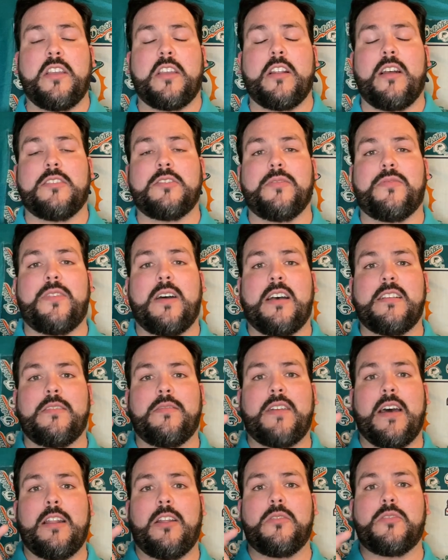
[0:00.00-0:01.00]
You can also
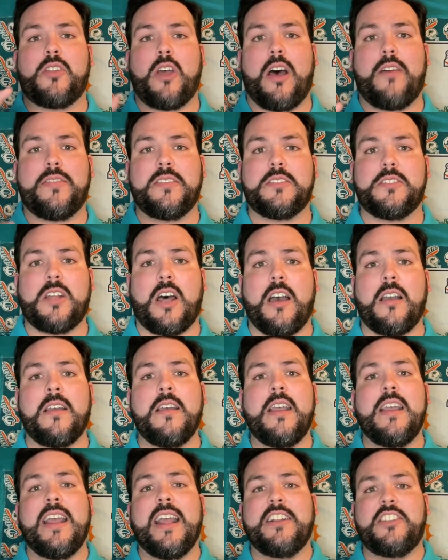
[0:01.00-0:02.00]
follow Dolphins Talk
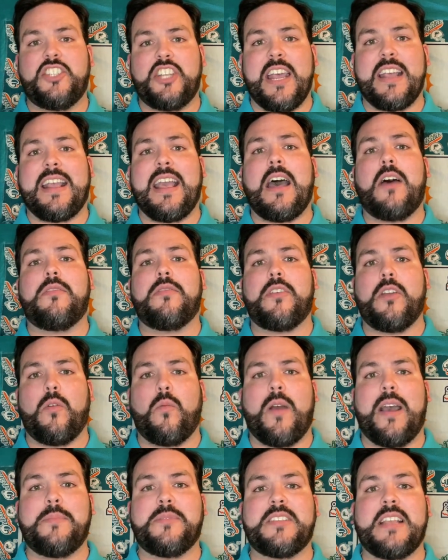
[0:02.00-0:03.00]
and check out their
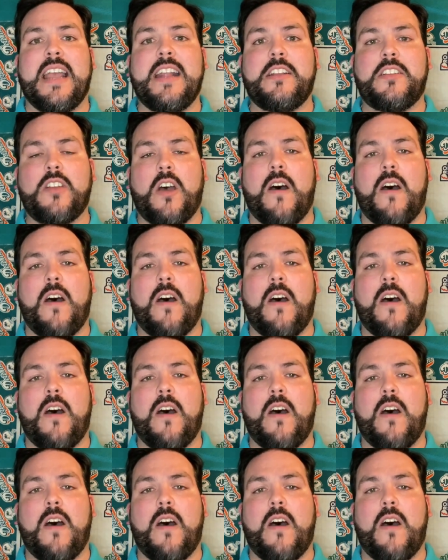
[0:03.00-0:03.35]
website,